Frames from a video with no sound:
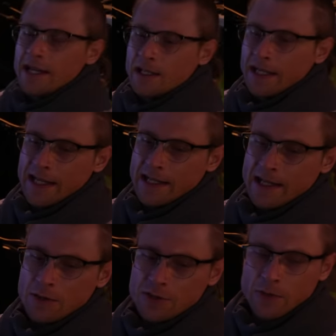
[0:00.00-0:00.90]
had like 8
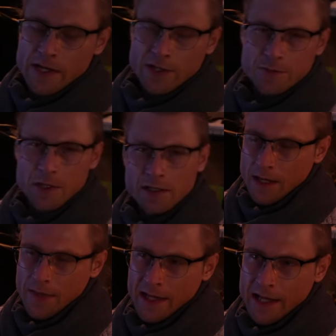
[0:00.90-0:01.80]
hours of writer's block,
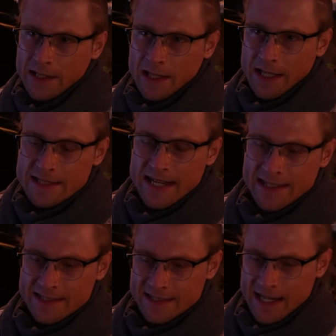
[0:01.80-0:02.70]
and then I had like
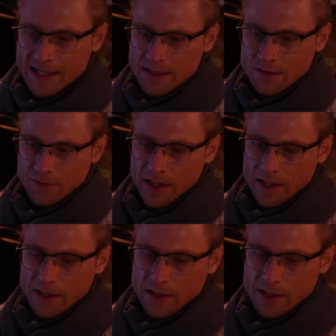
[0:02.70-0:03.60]
10 seconds of
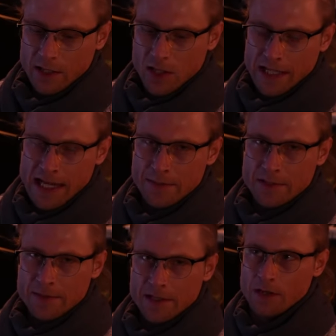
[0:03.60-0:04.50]
like, it all came to me.